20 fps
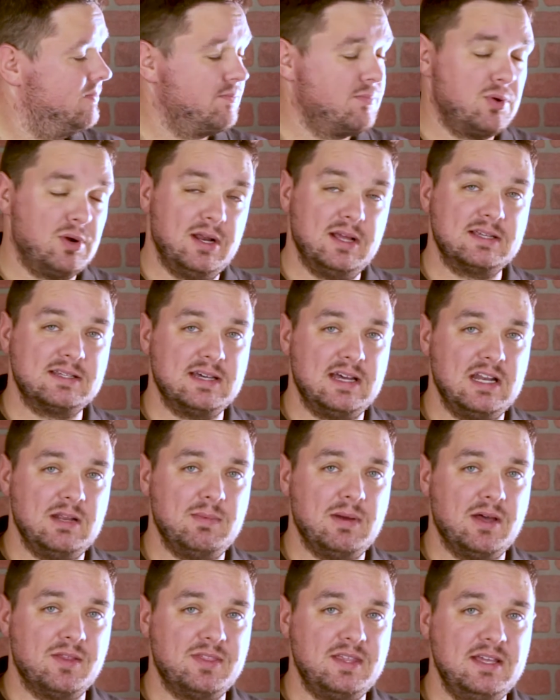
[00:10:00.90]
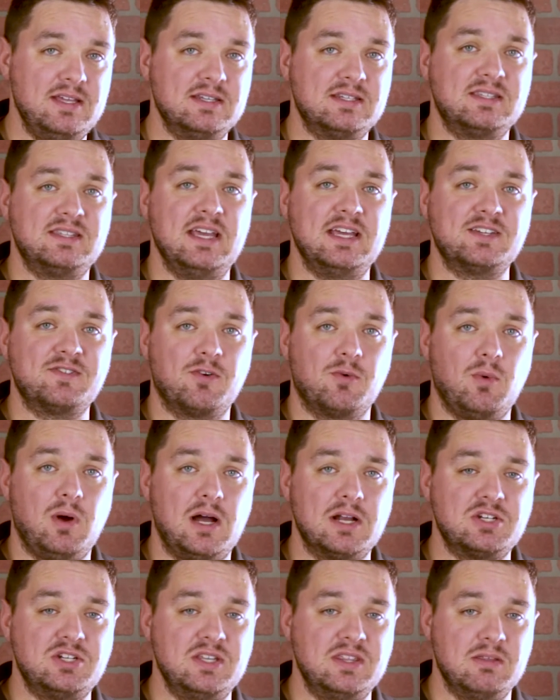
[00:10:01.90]
Pretty excited about these. Thanks for
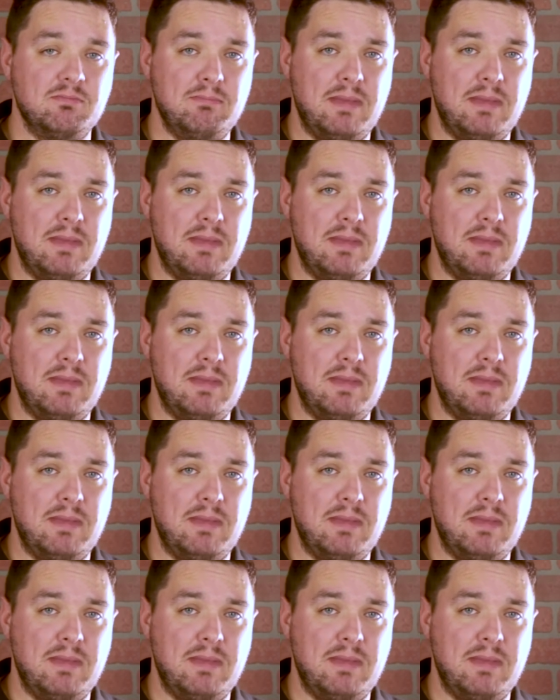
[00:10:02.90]
watching the